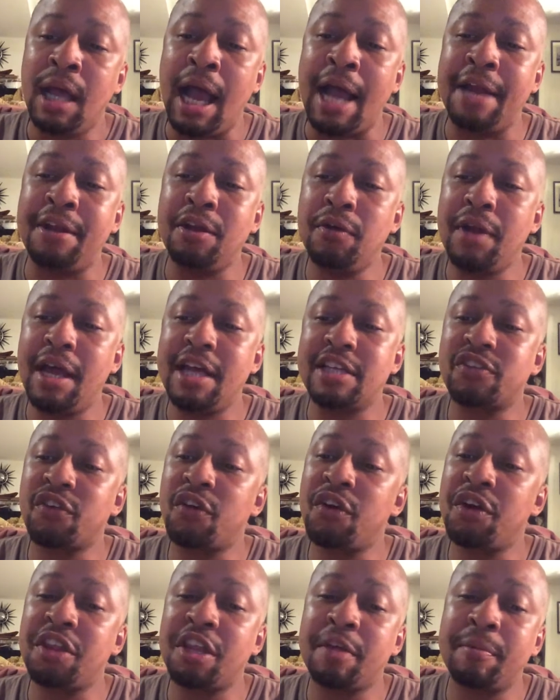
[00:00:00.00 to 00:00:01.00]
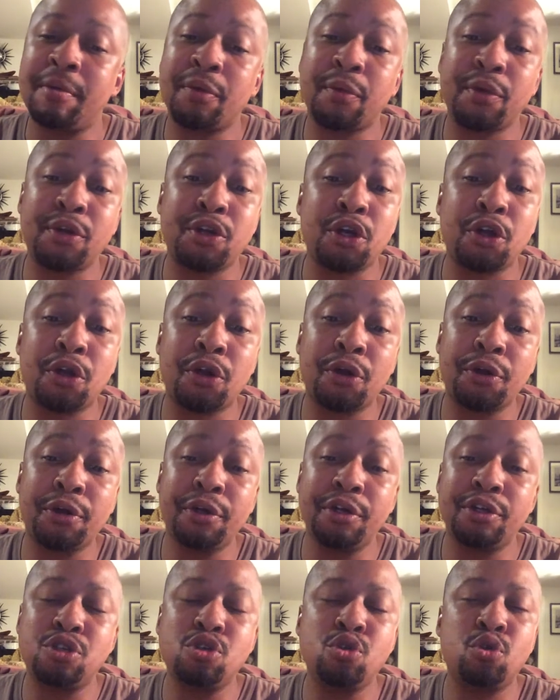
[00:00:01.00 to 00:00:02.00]
I don't ask for anything but a
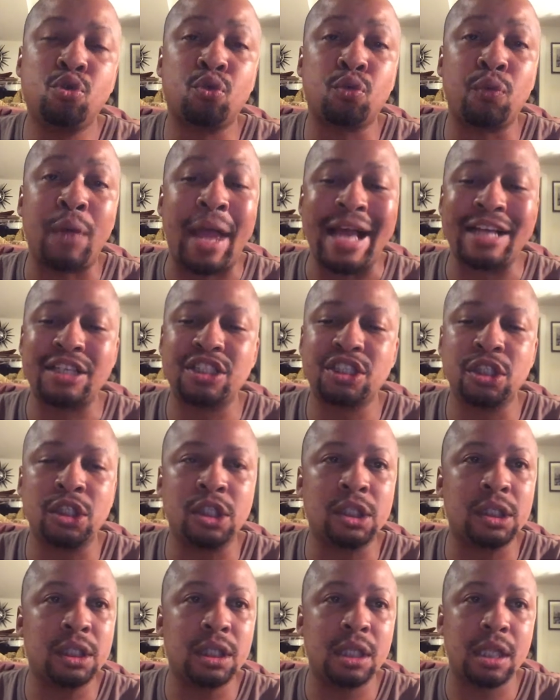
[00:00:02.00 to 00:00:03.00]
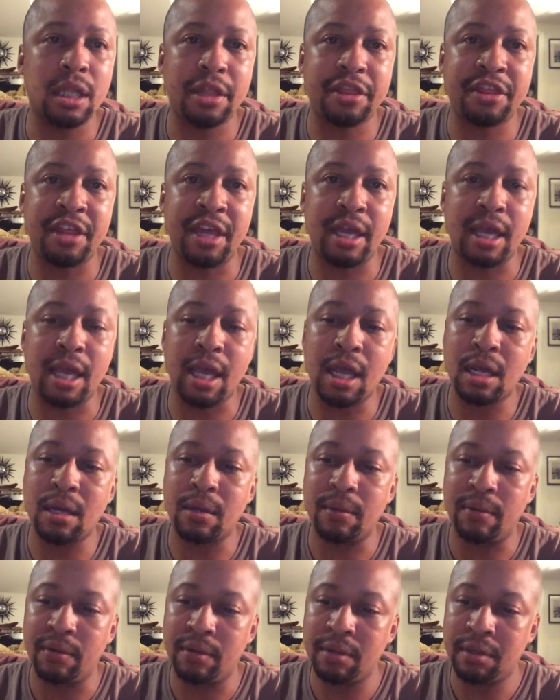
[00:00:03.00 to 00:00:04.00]
return to rational thinking.
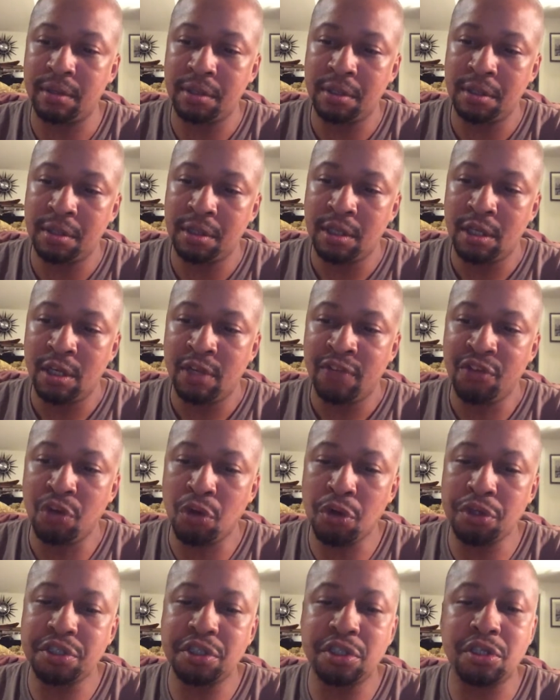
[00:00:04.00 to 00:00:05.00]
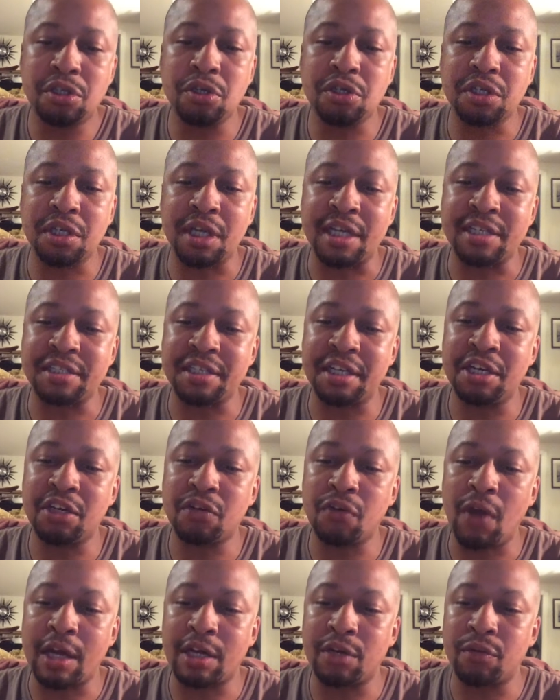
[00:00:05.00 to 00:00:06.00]
Your institution has
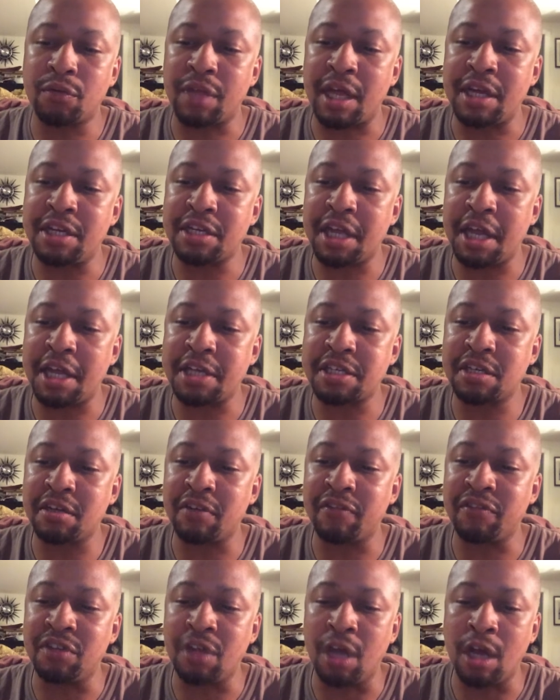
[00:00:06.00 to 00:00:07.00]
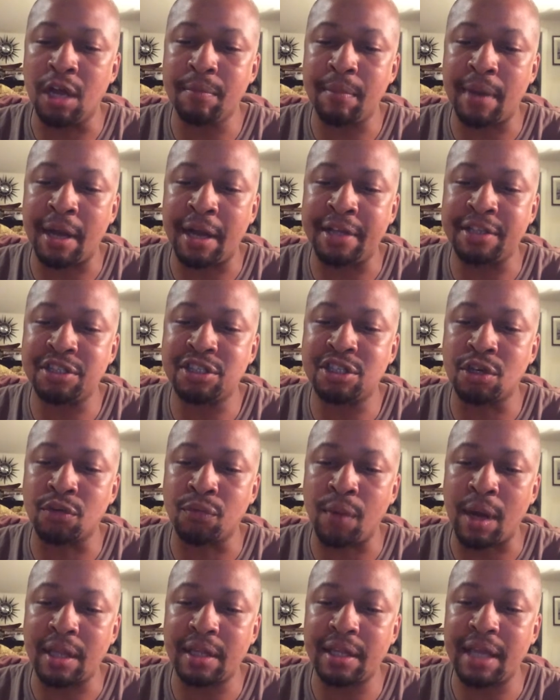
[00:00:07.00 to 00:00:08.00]
interacted with education of young minds
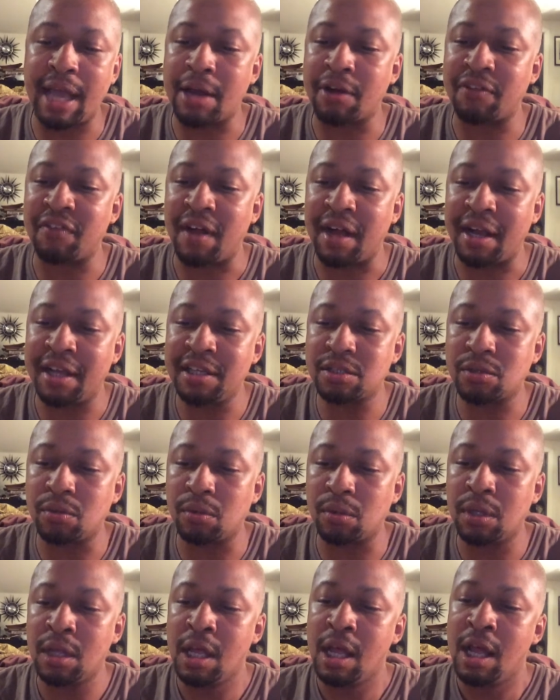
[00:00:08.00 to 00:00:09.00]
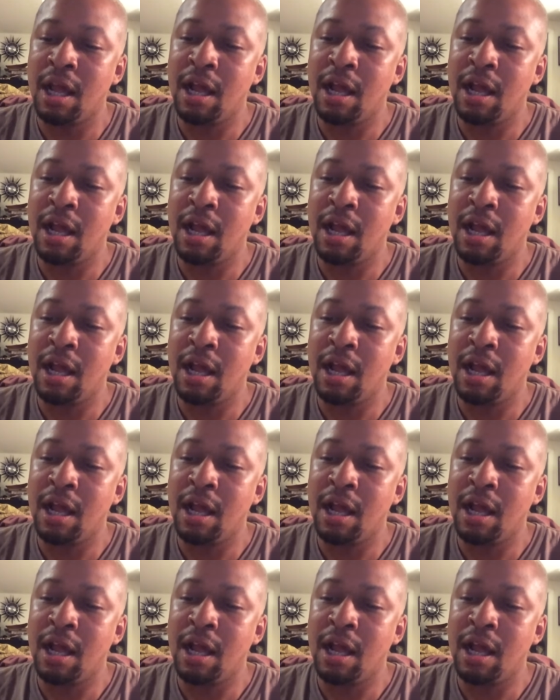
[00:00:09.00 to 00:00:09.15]
directly out of high school.